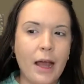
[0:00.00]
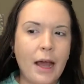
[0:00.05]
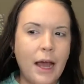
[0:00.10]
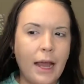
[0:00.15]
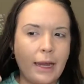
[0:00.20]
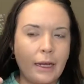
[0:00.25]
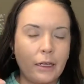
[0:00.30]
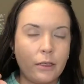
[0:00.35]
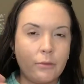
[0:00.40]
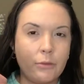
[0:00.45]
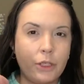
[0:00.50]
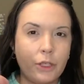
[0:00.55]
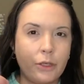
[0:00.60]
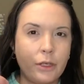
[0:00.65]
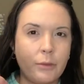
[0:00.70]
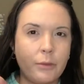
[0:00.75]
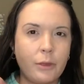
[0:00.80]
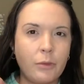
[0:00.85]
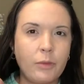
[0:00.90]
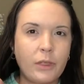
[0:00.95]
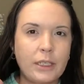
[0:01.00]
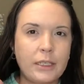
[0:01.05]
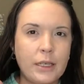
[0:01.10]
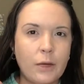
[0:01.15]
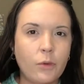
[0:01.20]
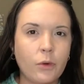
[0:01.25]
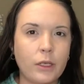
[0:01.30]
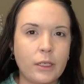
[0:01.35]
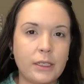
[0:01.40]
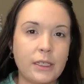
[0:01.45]
items, you know what I mean? Because I
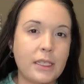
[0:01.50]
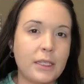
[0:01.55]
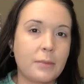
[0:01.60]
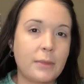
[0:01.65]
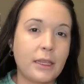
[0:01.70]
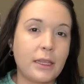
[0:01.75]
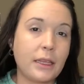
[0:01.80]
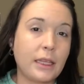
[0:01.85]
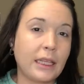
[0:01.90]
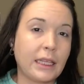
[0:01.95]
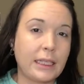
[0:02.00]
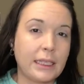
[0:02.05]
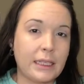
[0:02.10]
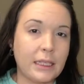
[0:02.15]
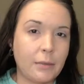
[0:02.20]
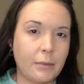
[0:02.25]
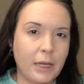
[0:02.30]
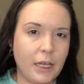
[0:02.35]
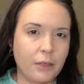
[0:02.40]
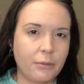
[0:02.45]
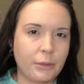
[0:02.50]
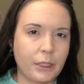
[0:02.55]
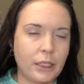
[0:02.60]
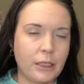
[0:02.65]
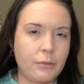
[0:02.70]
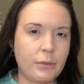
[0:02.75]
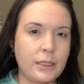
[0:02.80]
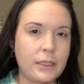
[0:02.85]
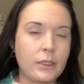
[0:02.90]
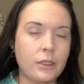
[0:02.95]
wanted to spend the least amount of money
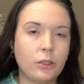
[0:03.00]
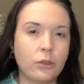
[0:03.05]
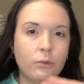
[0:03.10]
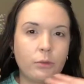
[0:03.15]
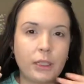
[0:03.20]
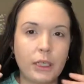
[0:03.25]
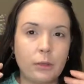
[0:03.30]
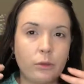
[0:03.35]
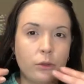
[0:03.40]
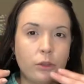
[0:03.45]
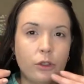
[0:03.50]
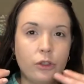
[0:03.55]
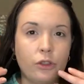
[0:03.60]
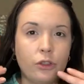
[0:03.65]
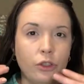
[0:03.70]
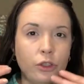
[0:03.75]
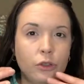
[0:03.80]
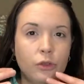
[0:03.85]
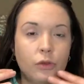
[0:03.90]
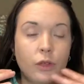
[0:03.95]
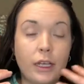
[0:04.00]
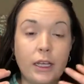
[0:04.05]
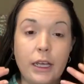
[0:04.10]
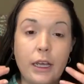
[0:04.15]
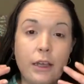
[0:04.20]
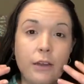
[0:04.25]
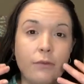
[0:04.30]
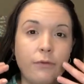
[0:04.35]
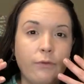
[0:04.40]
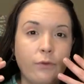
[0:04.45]
but still be able to do like
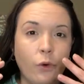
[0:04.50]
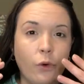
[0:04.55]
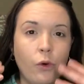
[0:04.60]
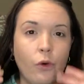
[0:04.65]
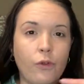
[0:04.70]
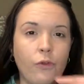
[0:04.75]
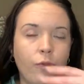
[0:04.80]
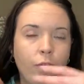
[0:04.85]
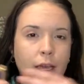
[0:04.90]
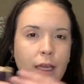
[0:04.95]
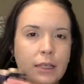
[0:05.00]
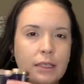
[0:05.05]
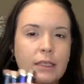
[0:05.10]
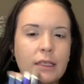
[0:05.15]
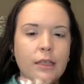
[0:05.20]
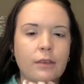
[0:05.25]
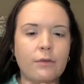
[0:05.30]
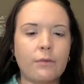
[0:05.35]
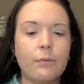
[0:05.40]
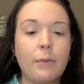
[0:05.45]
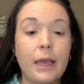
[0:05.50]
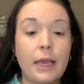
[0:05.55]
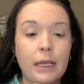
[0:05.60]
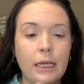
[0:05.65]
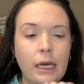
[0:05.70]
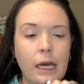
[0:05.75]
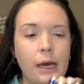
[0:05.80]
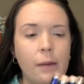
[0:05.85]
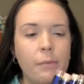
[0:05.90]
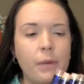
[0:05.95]
a full face of
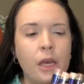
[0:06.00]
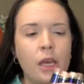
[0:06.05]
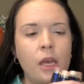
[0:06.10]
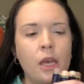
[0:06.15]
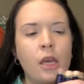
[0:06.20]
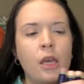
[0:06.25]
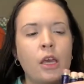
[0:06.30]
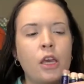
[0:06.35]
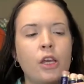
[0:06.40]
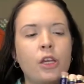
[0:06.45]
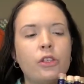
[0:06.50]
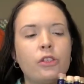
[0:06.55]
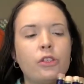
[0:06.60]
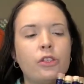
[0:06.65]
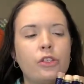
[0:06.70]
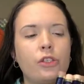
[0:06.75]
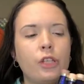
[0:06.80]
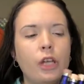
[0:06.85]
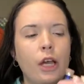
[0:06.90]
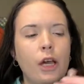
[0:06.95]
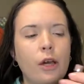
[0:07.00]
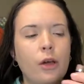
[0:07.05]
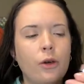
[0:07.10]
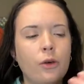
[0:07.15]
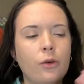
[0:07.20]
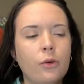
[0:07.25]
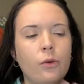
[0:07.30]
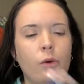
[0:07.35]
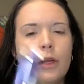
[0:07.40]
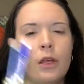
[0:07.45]
makeup.
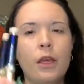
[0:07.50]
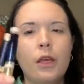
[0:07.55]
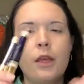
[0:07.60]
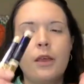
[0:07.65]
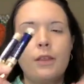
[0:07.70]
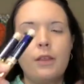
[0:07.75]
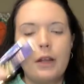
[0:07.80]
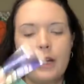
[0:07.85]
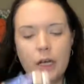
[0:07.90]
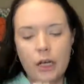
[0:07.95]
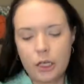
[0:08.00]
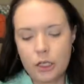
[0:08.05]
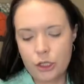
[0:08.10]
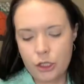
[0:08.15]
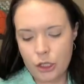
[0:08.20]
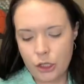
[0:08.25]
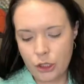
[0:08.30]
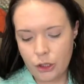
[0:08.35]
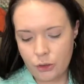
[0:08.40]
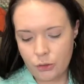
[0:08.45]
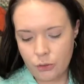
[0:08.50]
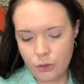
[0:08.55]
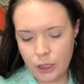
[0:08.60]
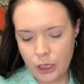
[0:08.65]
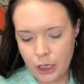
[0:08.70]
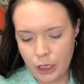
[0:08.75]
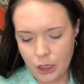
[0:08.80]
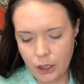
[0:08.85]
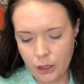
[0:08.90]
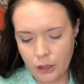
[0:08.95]
So there are two
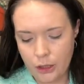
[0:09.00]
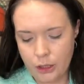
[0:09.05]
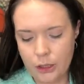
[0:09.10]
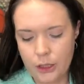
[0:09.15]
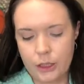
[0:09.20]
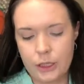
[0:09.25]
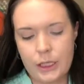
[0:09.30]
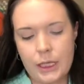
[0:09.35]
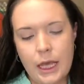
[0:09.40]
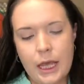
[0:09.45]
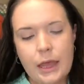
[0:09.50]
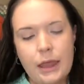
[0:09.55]
colors